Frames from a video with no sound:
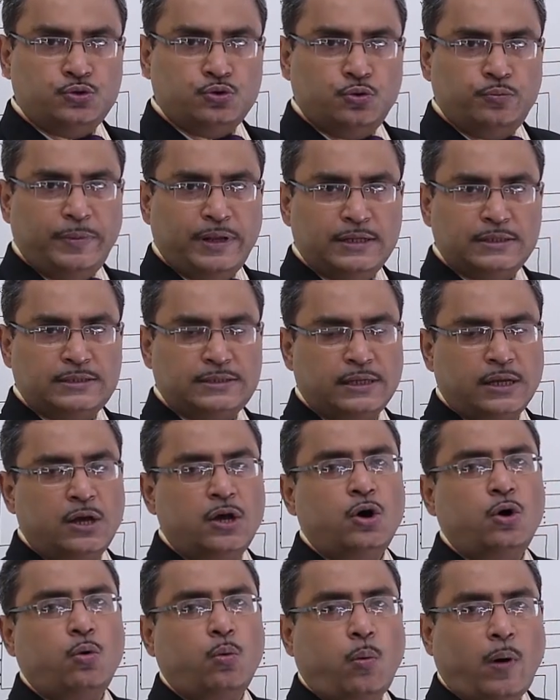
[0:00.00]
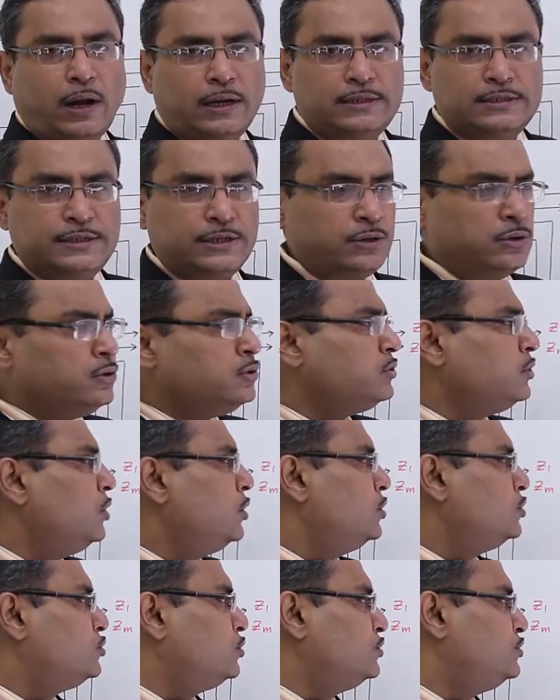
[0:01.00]
2 means 1 0.
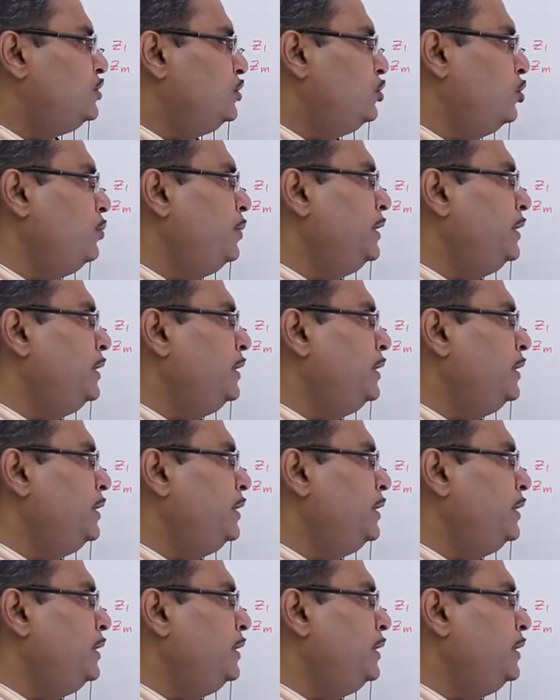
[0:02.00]
So 0 will